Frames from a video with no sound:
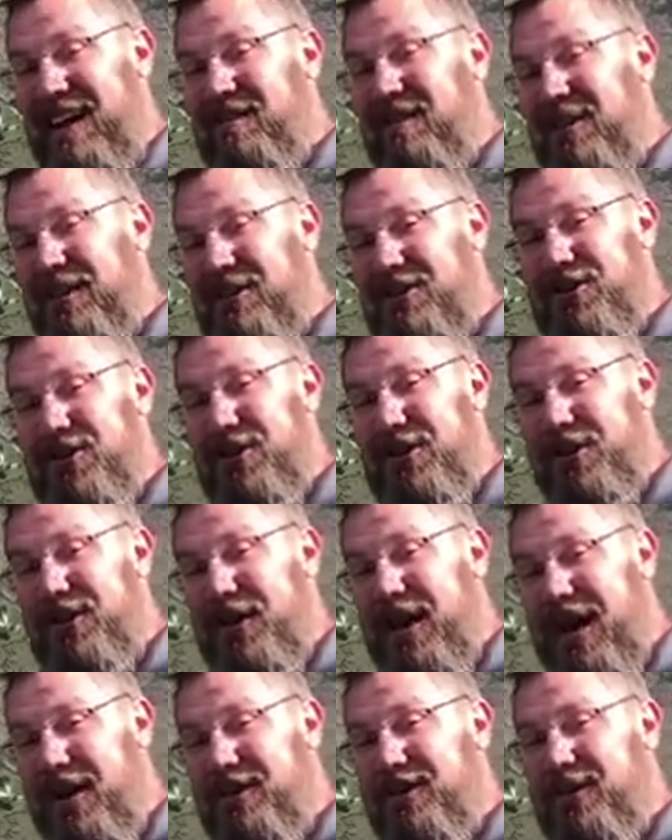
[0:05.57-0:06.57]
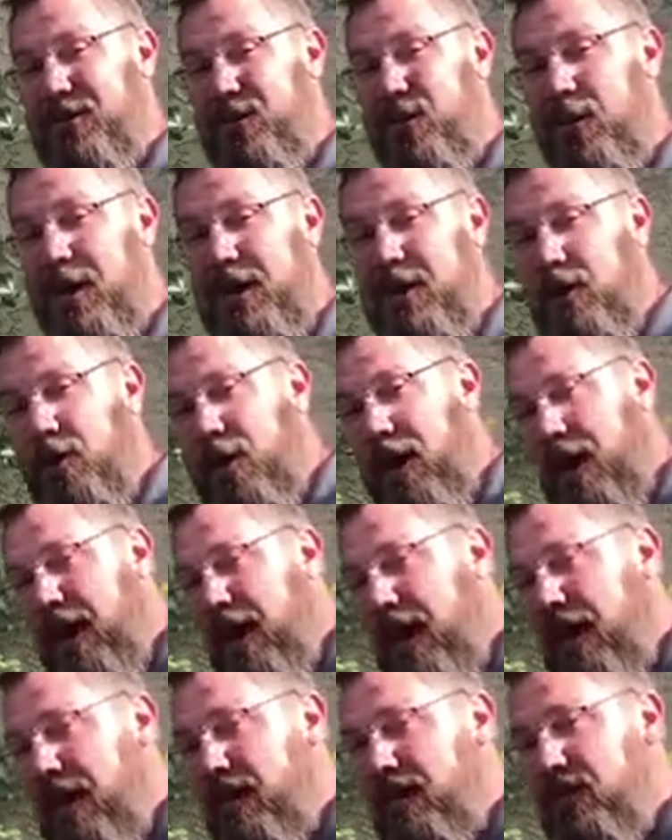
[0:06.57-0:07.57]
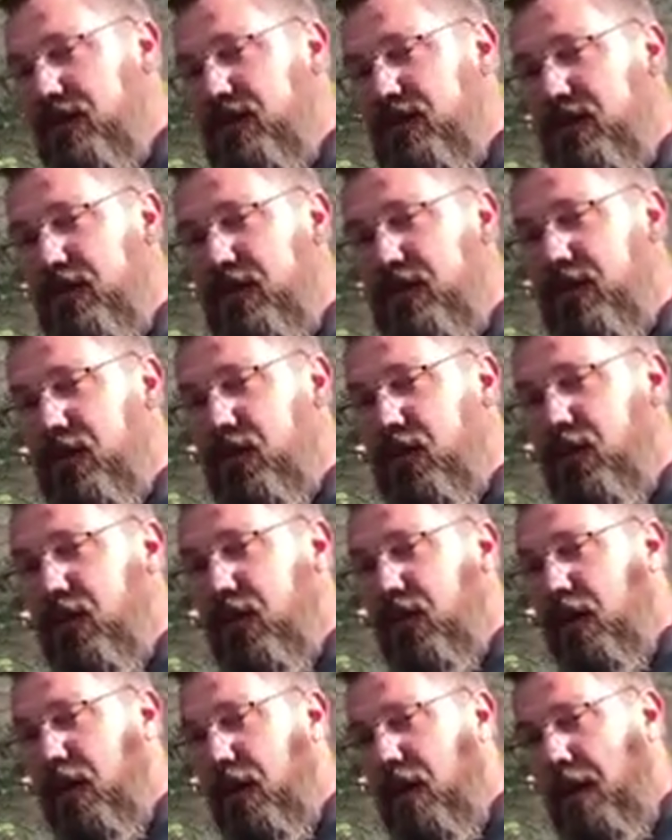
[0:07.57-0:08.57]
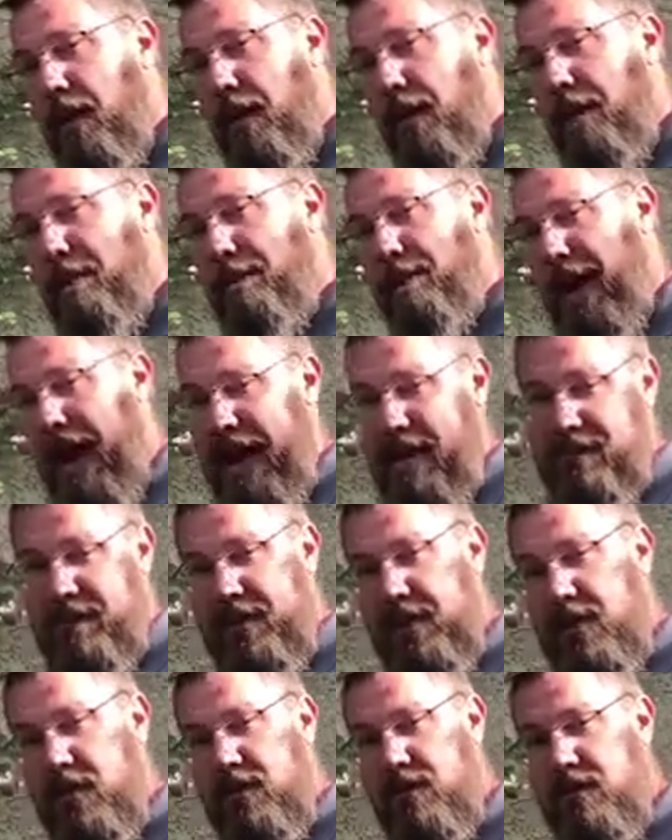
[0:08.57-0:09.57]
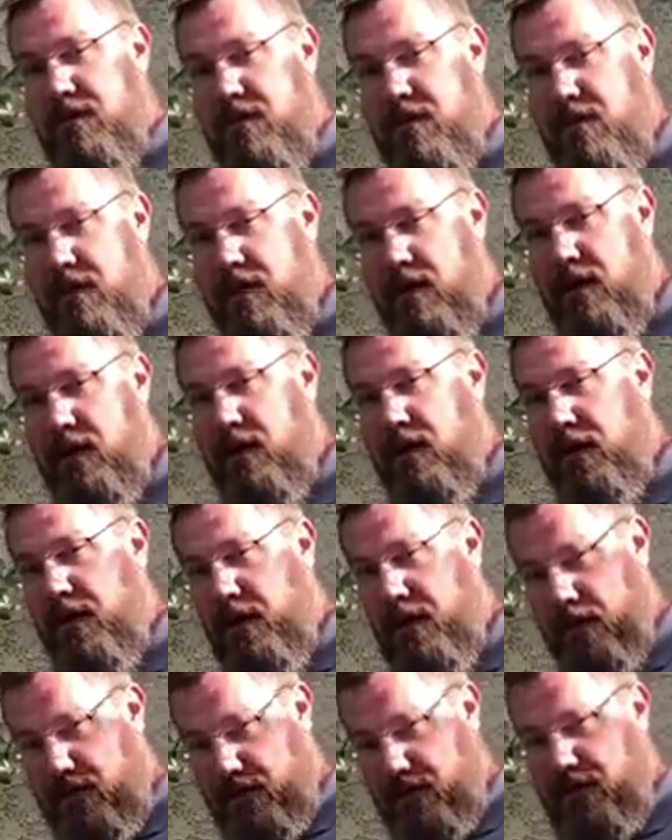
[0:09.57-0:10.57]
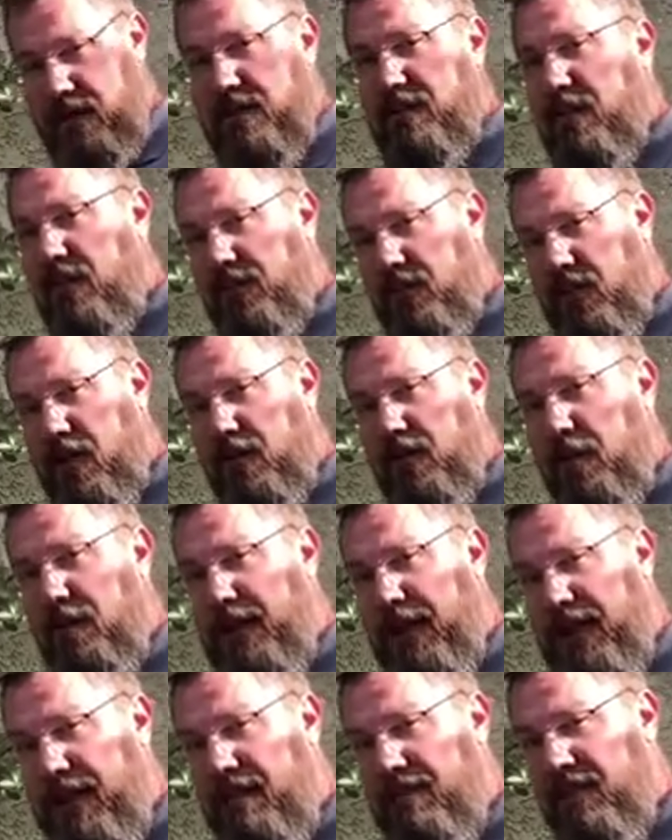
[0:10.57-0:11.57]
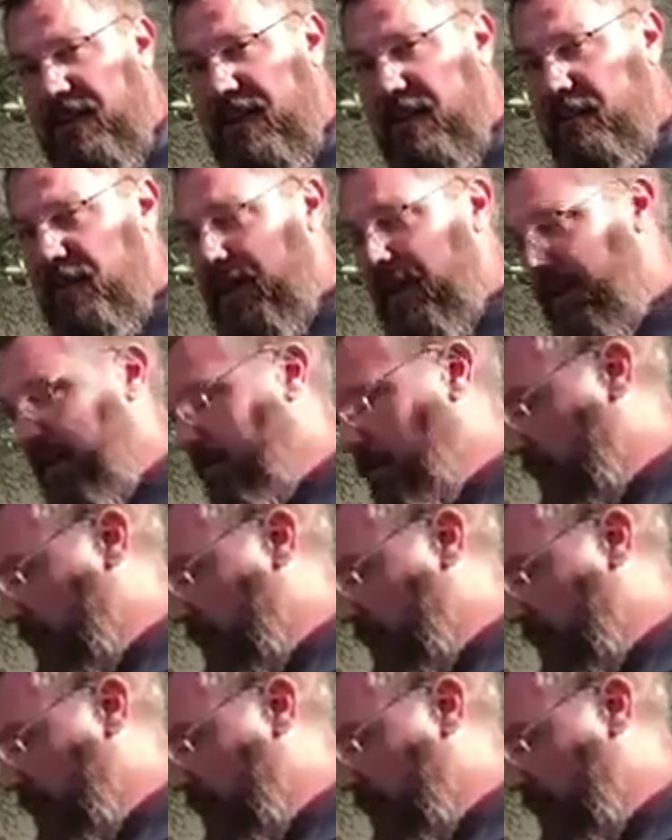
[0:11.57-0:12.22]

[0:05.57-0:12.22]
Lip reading: I'm going to show you how to winterize your backflow. It's also called a PVB,